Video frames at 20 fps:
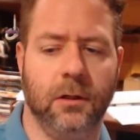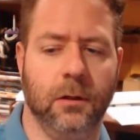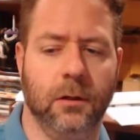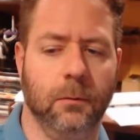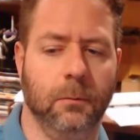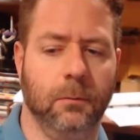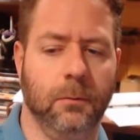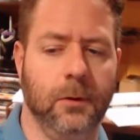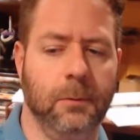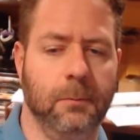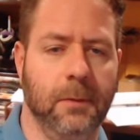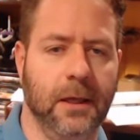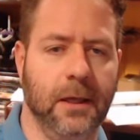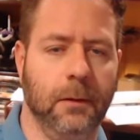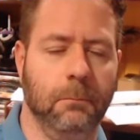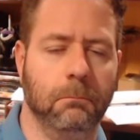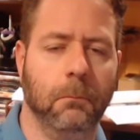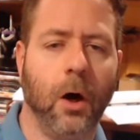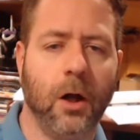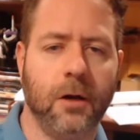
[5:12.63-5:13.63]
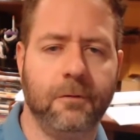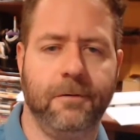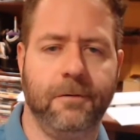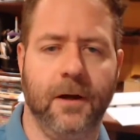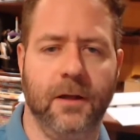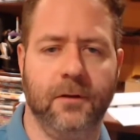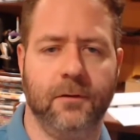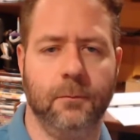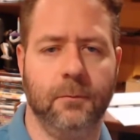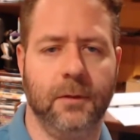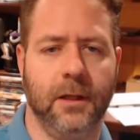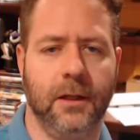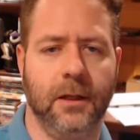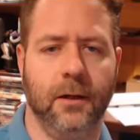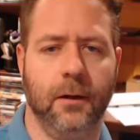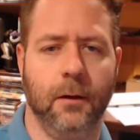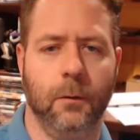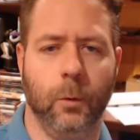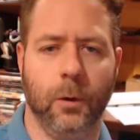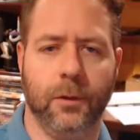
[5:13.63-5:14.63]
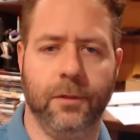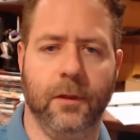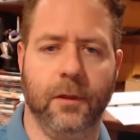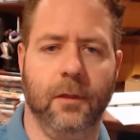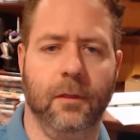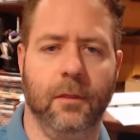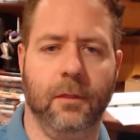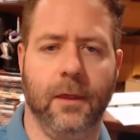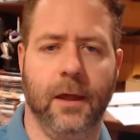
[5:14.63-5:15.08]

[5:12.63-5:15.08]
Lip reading: You may modify some data within